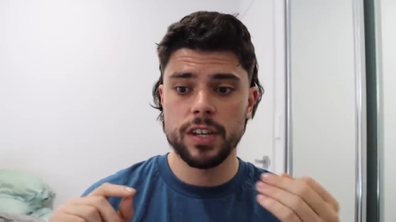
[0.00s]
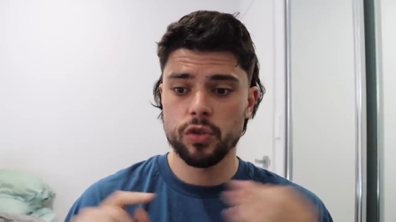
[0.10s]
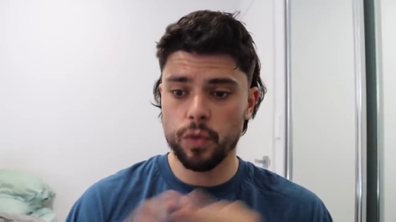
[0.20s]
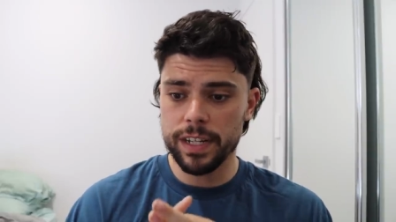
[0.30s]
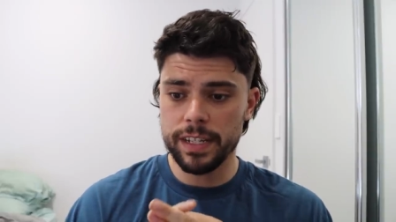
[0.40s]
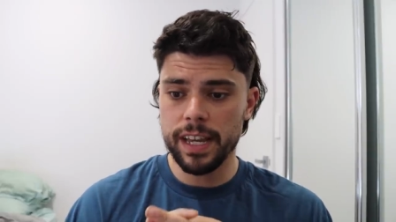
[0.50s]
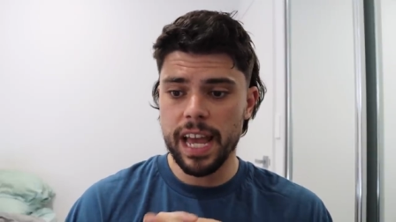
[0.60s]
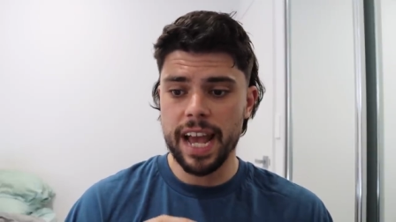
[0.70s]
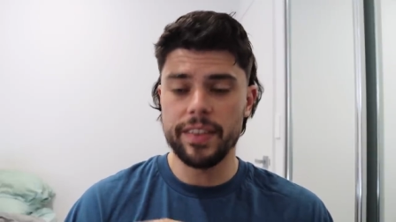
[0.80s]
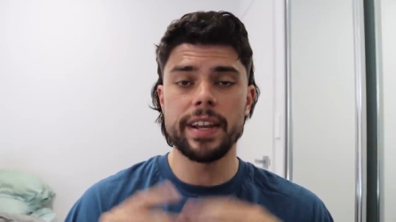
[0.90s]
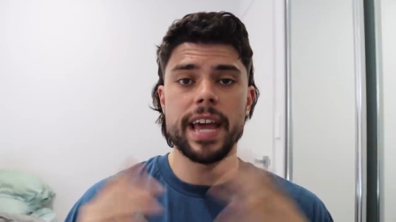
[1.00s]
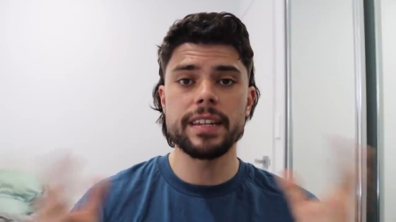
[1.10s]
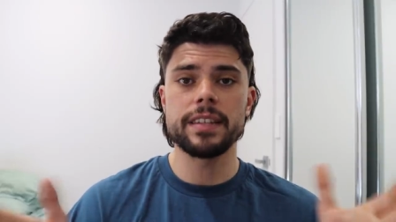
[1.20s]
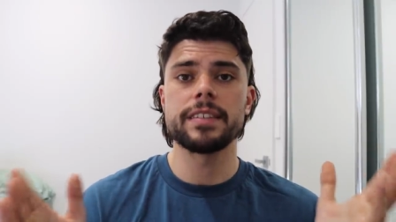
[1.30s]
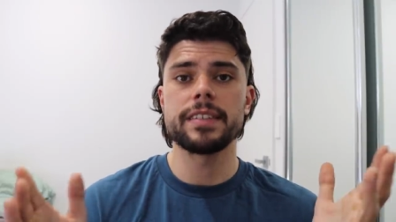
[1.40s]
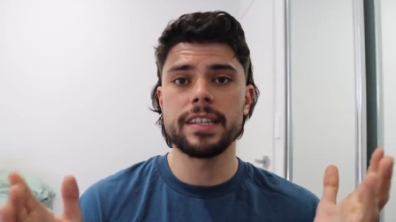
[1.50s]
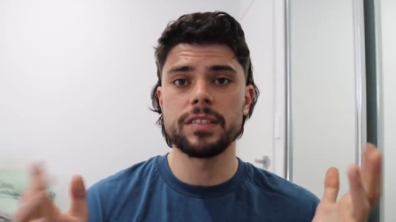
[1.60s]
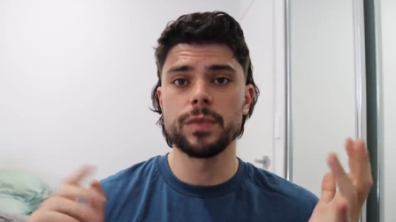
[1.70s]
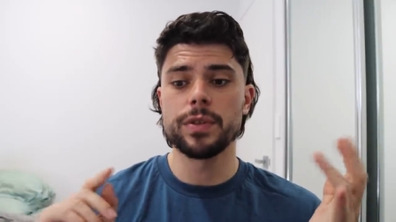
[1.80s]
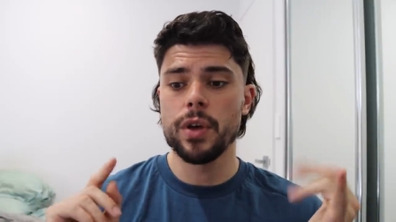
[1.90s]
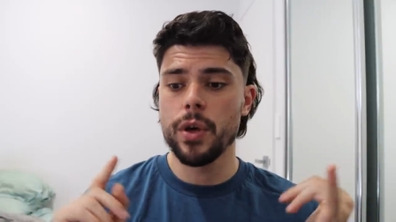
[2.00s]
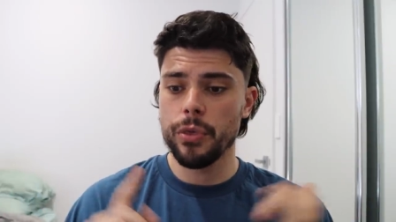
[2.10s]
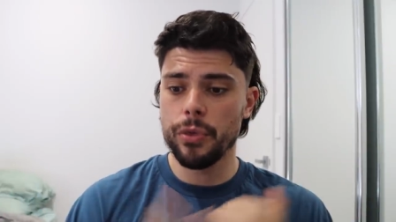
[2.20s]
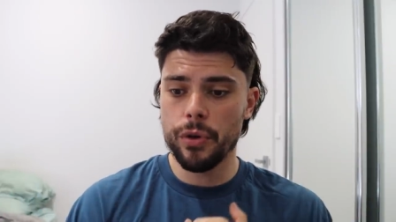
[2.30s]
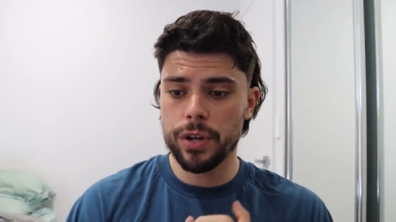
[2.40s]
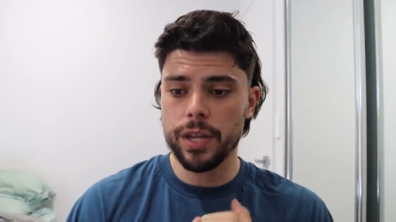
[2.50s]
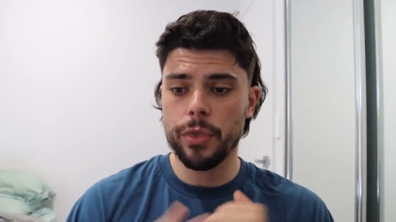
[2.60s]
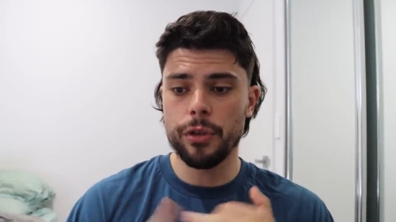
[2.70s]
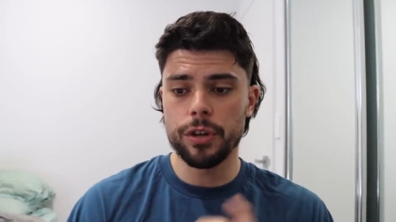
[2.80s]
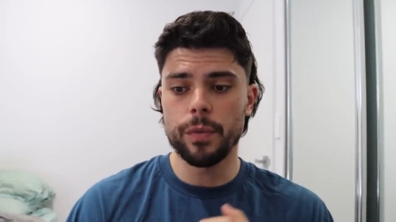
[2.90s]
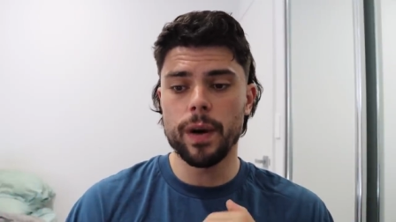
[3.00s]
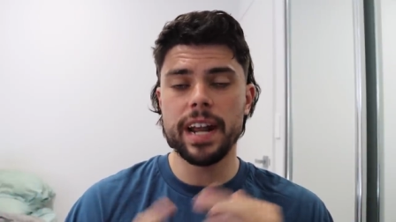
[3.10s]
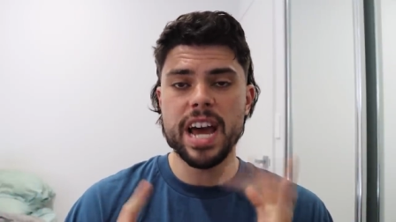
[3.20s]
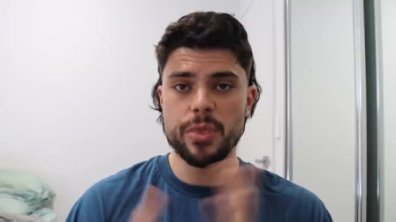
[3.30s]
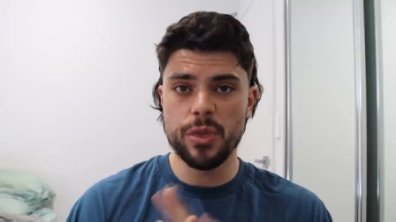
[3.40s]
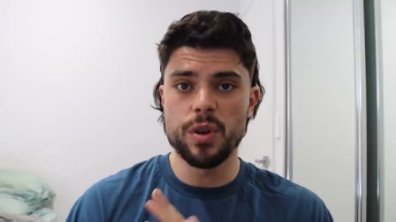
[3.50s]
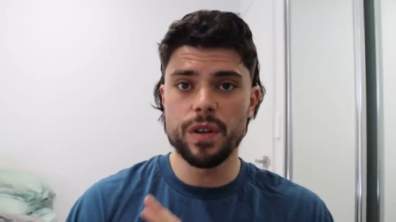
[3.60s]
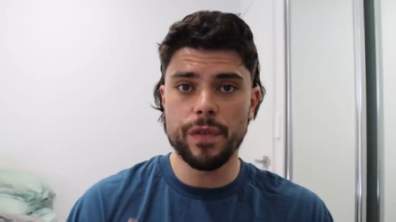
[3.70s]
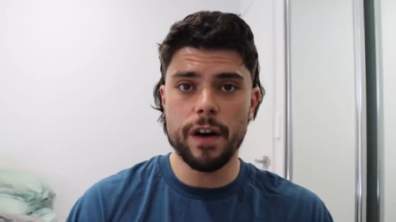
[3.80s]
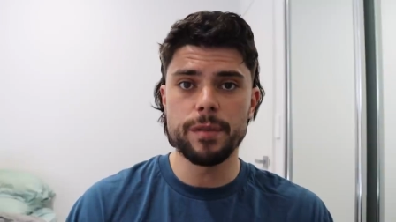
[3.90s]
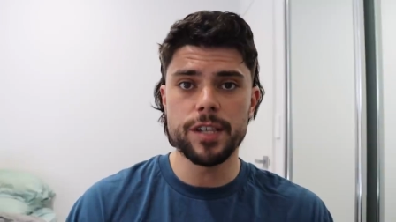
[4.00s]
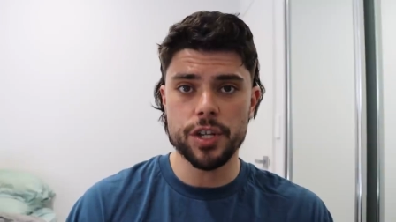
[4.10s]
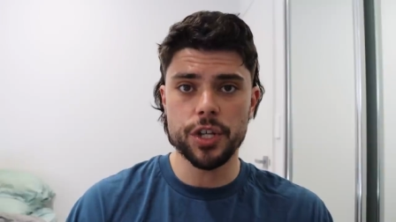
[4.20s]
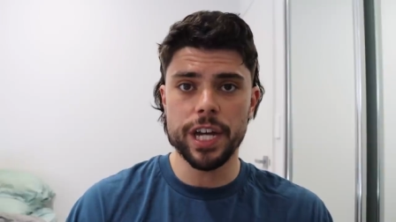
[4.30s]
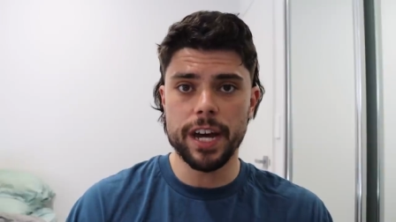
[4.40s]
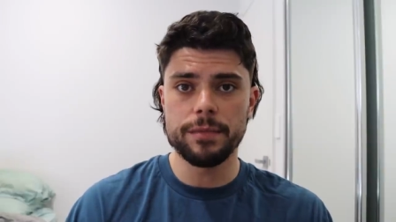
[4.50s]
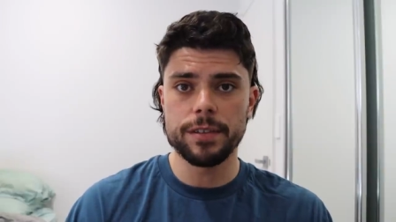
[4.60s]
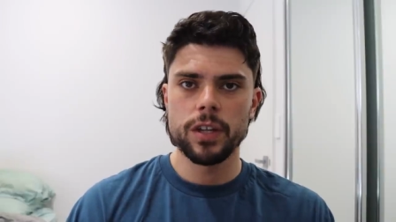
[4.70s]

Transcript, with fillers: 20, and then ended the season with 30, 31, and 35 possession games.